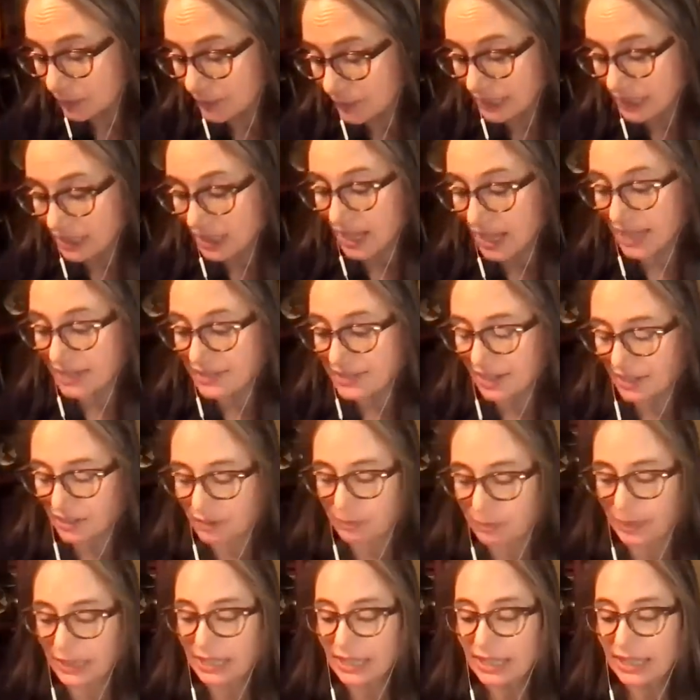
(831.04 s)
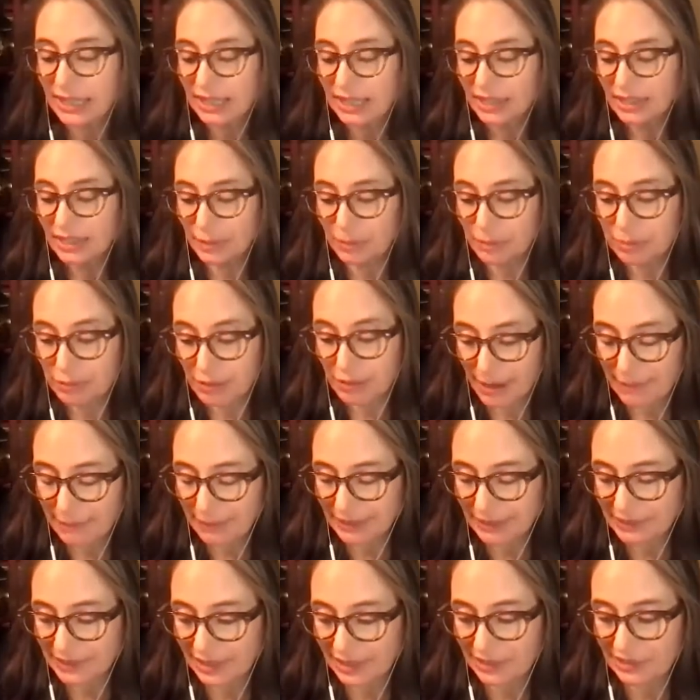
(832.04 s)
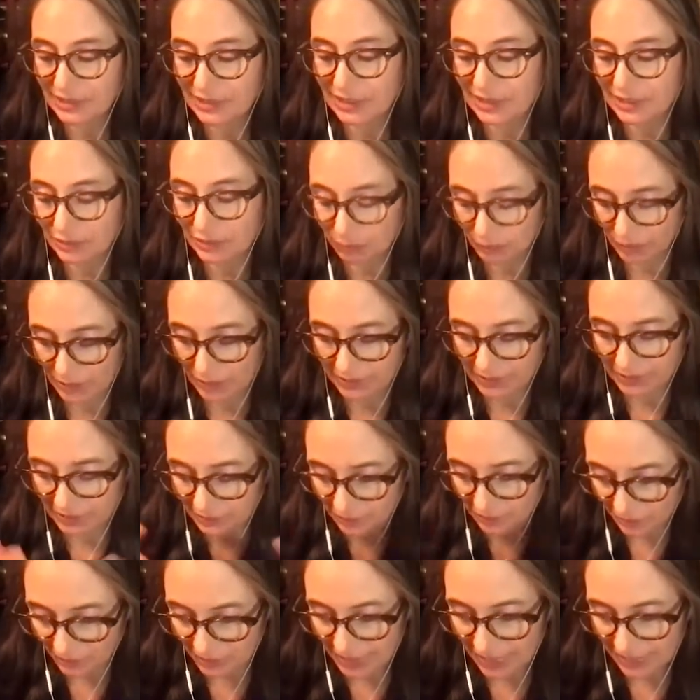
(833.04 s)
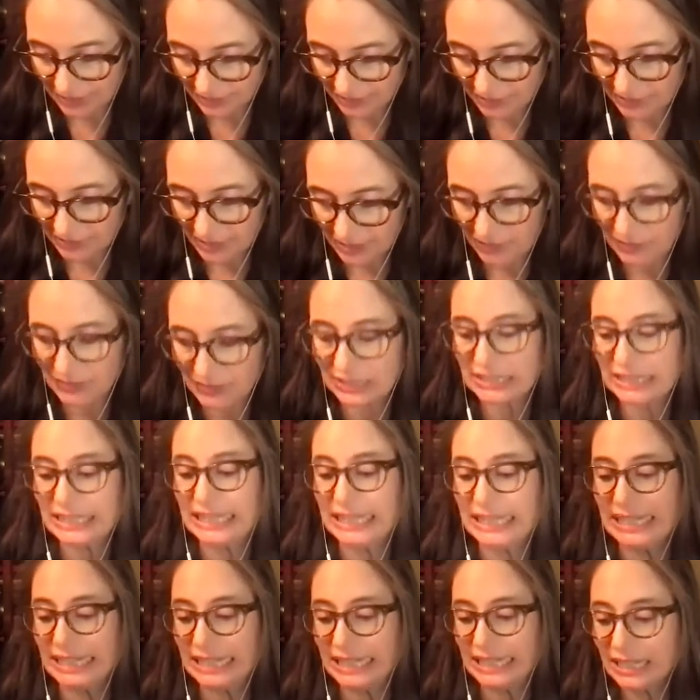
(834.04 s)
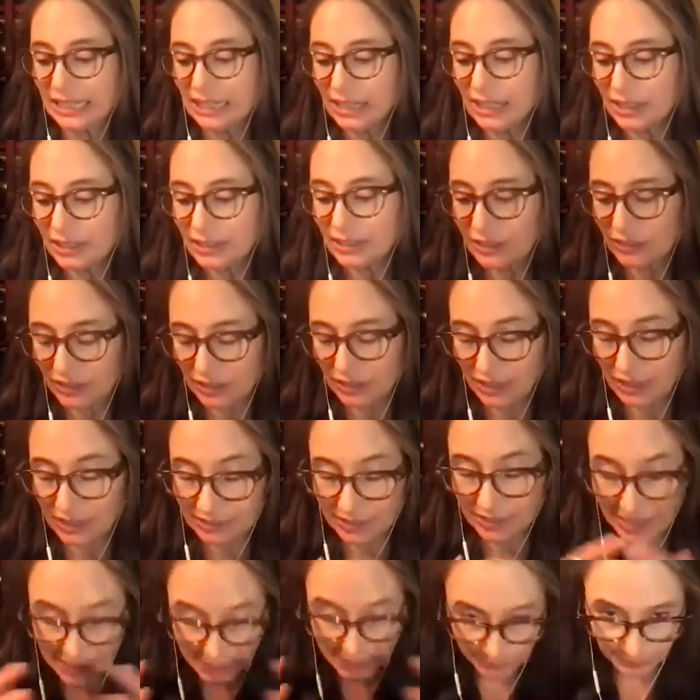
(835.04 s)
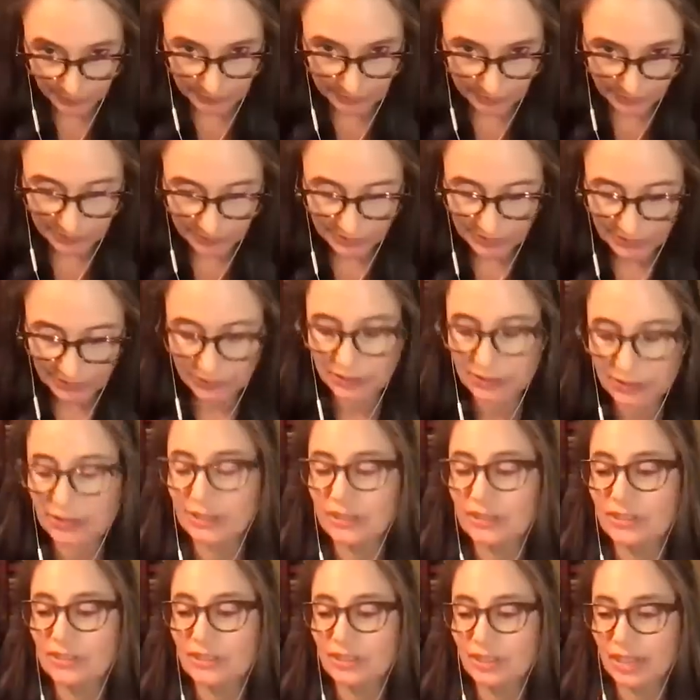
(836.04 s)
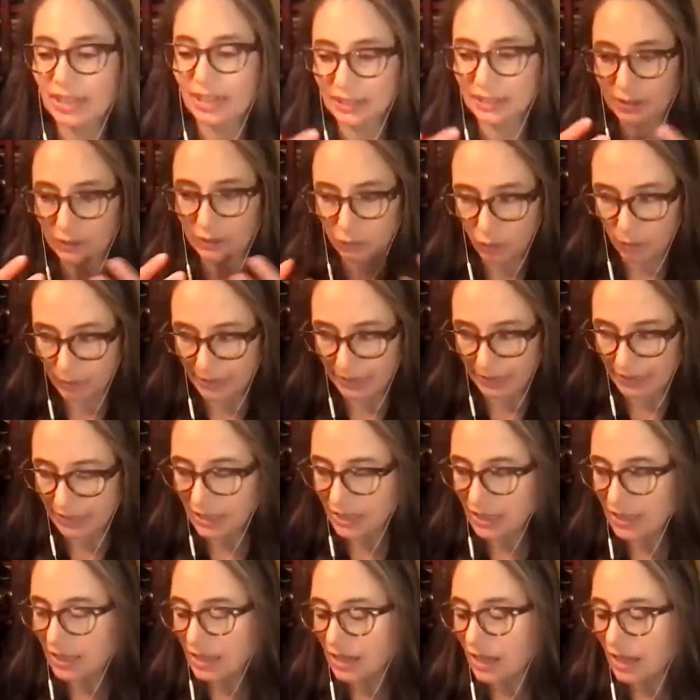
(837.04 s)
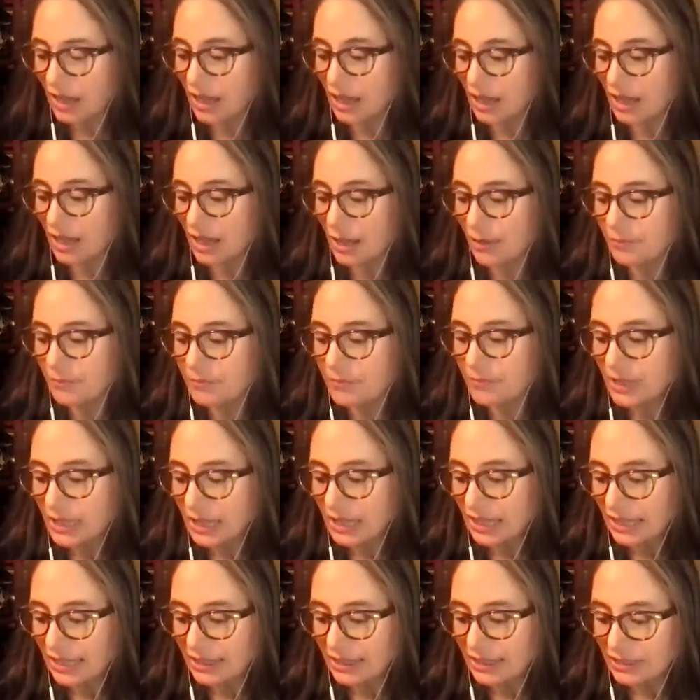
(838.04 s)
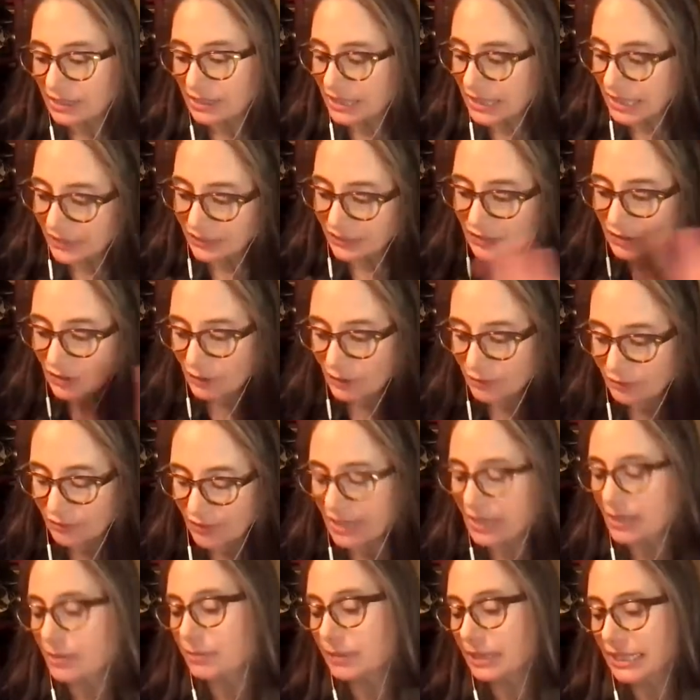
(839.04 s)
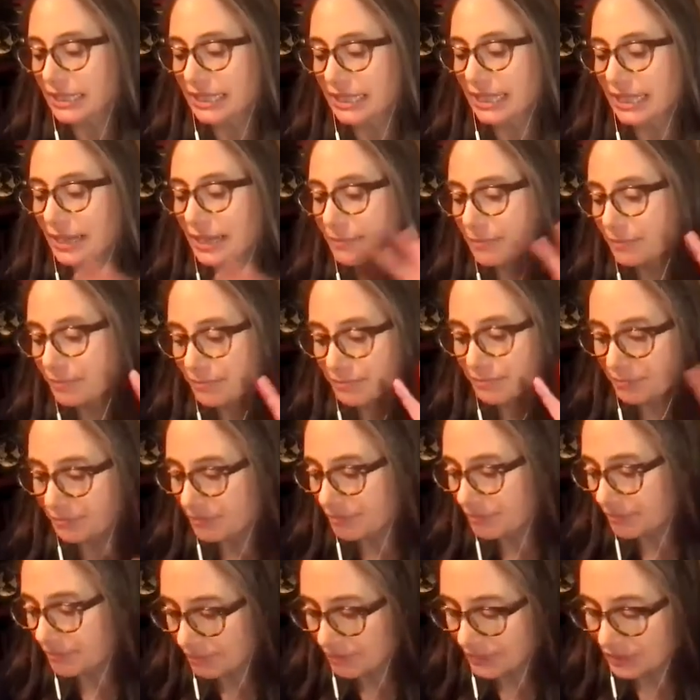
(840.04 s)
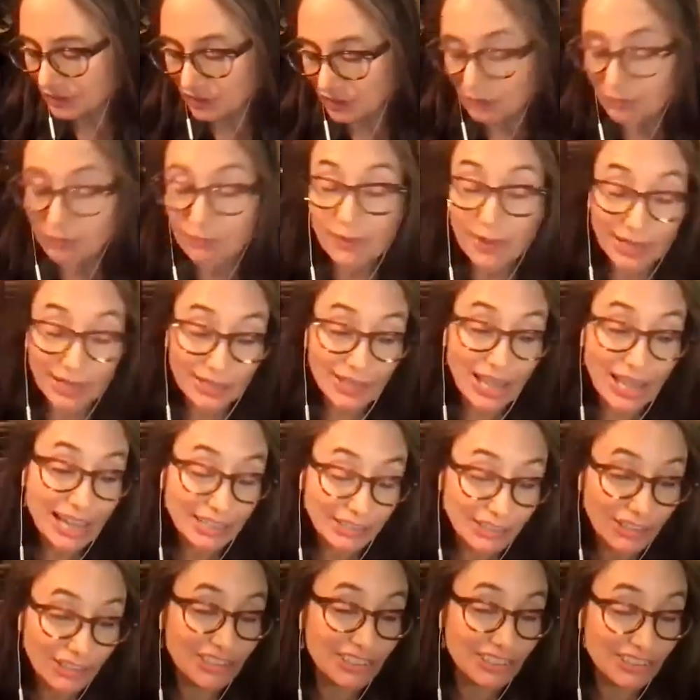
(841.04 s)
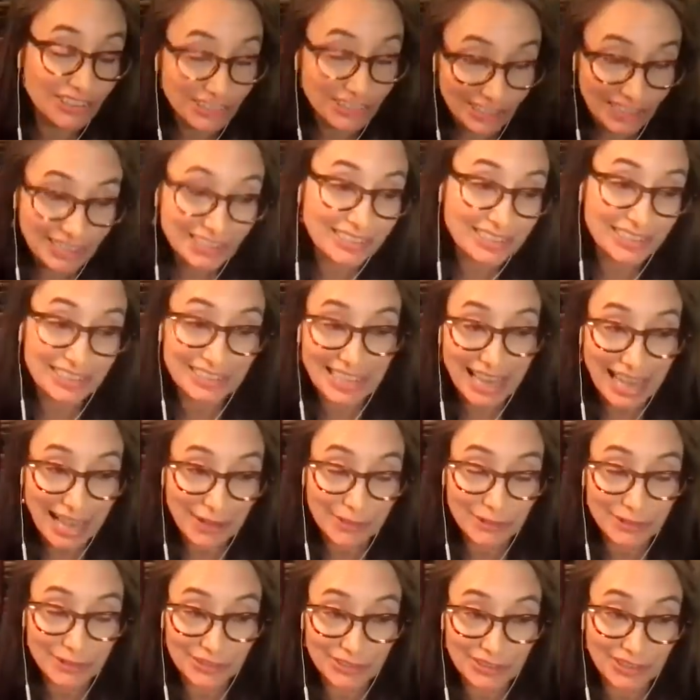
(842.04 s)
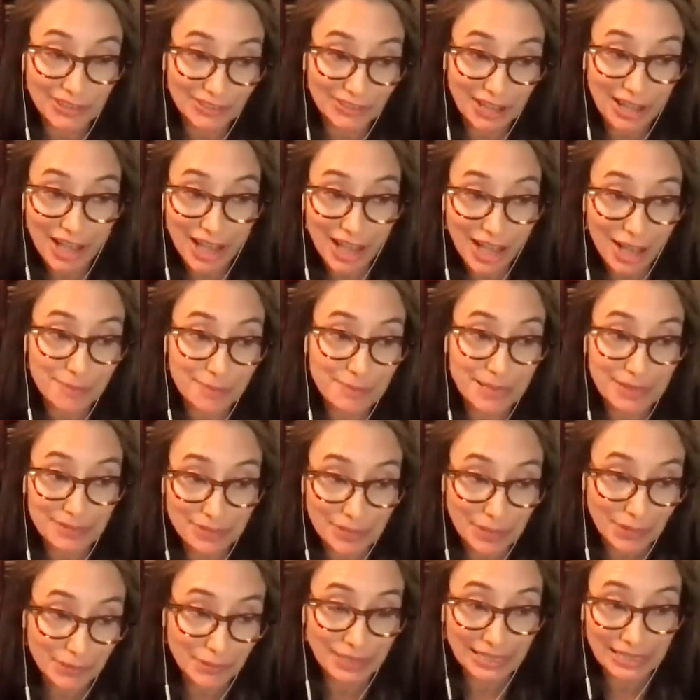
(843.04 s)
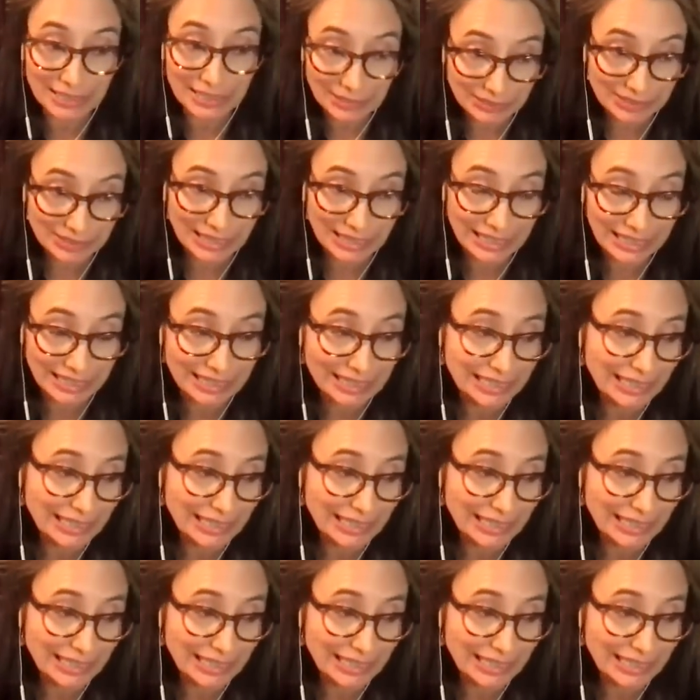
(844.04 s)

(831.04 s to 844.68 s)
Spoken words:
bit of context. But the premise is this: it's 2017. It takes place in Syracuse, and this woman leaves her family, and she sees this house. She has a hobby of going and looking